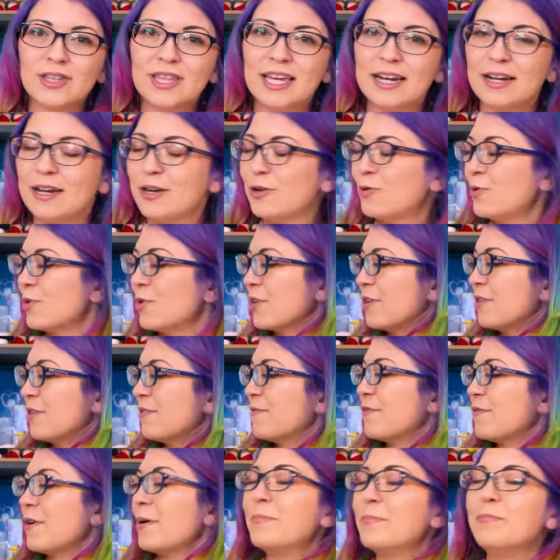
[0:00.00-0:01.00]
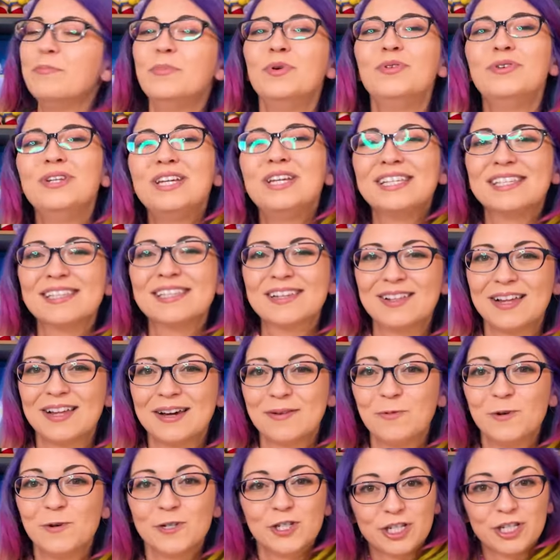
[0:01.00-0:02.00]
that I ordered from Mooney's Club,
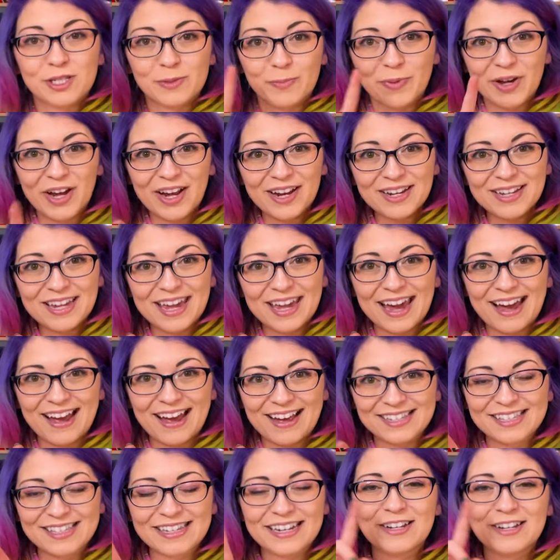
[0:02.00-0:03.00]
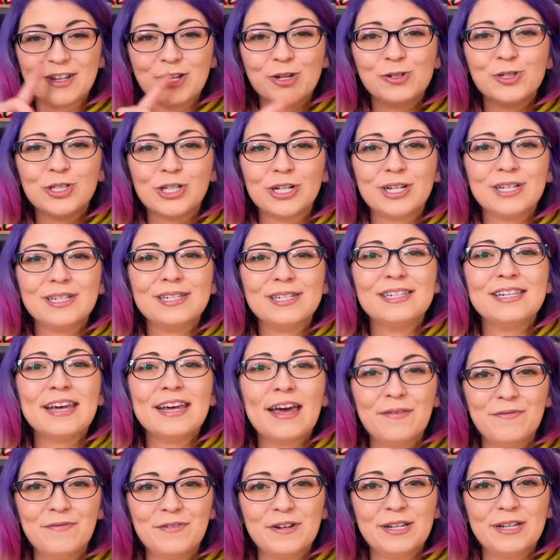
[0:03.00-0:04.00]
which is a podcast, and you should
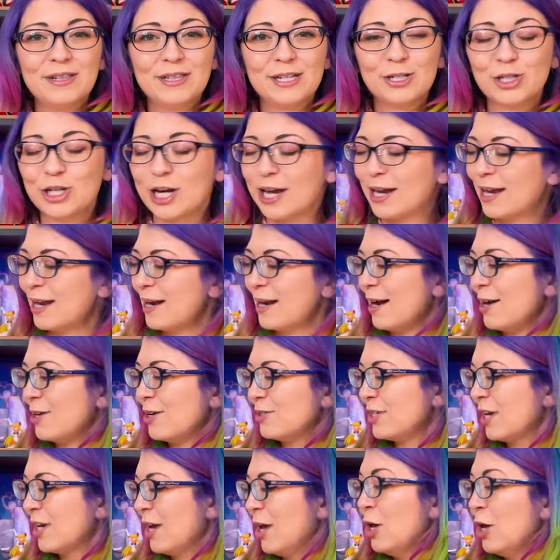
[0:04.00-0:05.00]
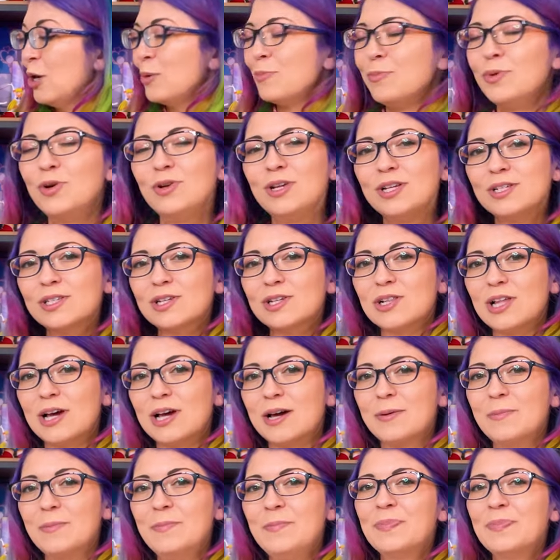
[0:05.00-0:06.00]
definitely check it out. Mooney's
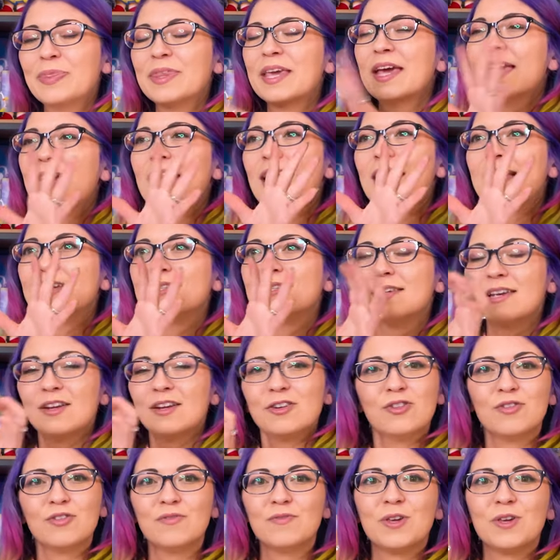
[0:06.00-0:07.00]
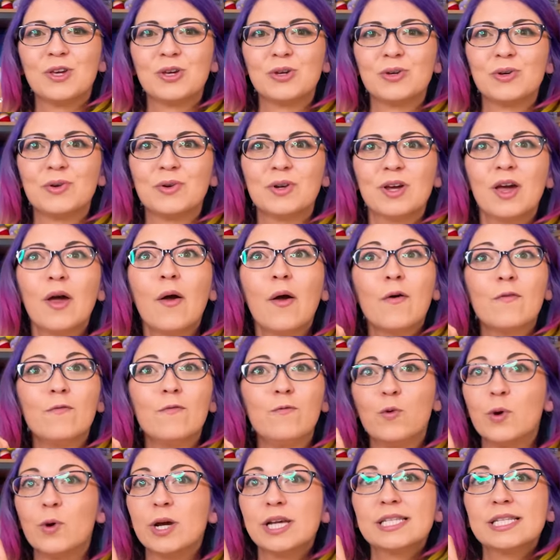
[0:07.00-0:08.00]
Club has interviewed
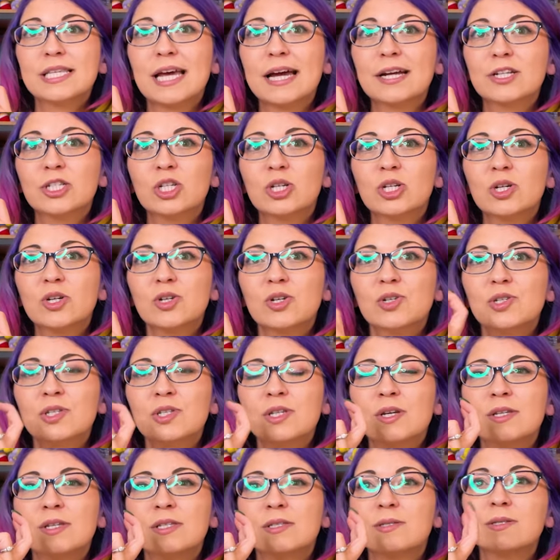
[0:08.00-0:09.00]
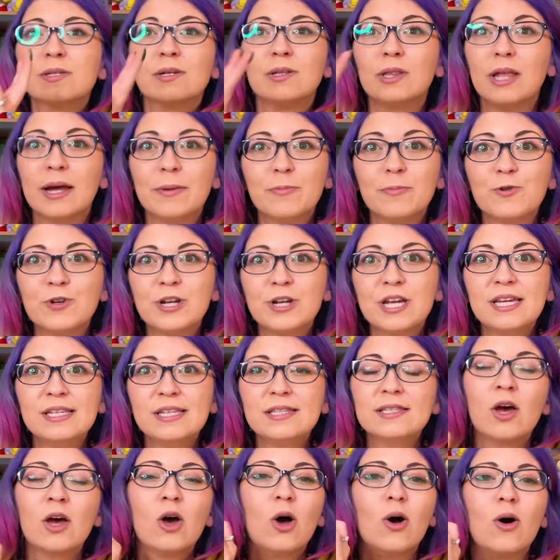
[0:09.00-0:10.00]
voice actors,
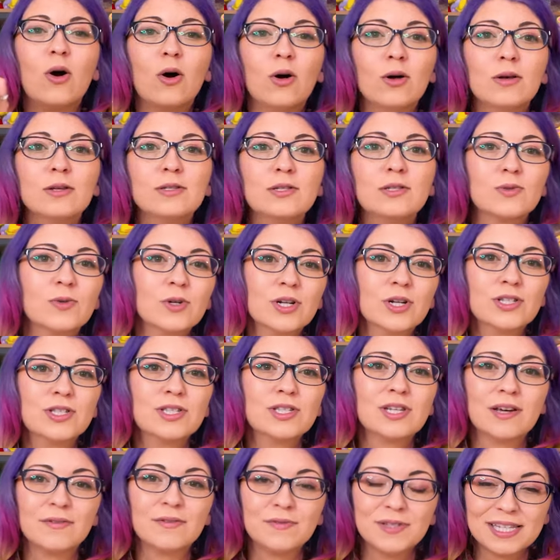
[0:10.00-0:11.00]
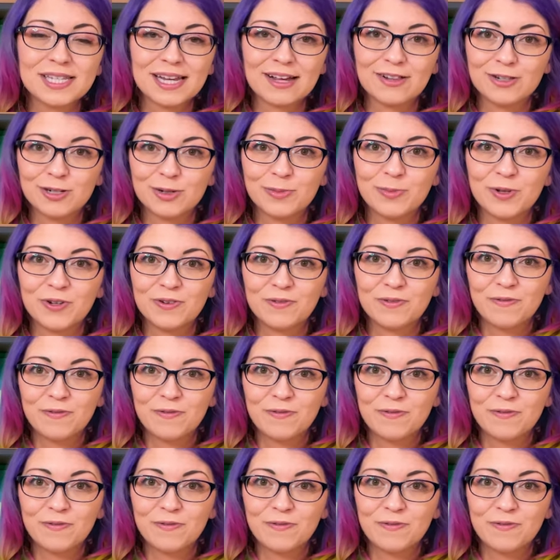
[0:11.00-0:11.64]
celebrities, all sorts of Sailor Moon